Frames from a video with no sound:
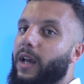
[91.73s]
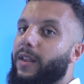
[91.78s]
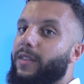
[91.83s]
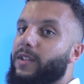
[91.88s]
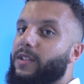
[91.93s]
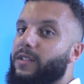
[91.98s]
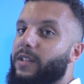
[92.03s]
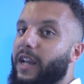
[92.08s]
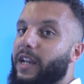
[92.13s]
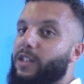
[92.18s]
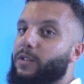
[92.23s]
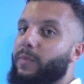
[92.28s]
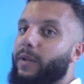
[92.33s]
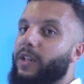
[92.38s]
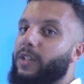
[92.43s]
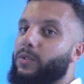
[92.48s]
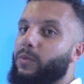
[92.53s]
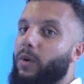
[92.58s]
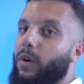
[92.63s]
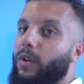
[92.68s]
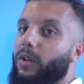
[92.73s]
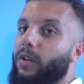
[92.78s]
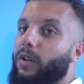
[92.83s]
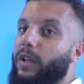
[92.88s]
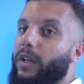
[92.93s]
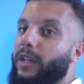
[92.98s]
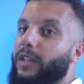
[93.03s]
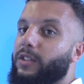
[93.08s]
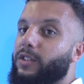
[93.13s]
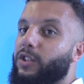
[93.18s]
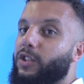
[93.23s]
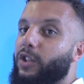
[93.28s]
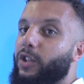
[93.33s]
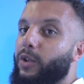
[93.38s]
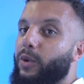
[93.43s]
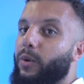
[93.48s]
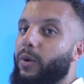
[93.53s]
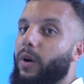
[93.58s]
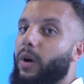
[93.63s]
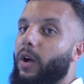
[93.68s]
and the next biggest one is
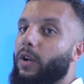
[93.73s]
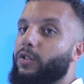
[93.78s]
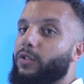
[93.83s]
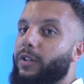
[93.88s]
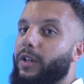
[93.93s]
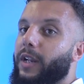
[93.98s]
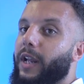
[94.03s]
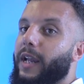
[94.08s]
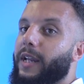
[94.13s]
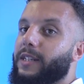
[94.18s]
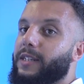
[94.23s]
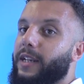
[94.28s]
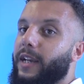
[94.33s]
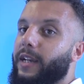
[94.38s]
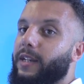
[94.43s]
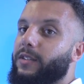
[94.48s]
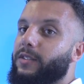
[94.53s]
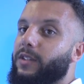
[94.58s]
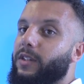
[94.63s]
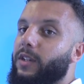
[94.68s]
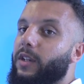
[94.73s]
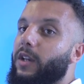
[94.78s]
288.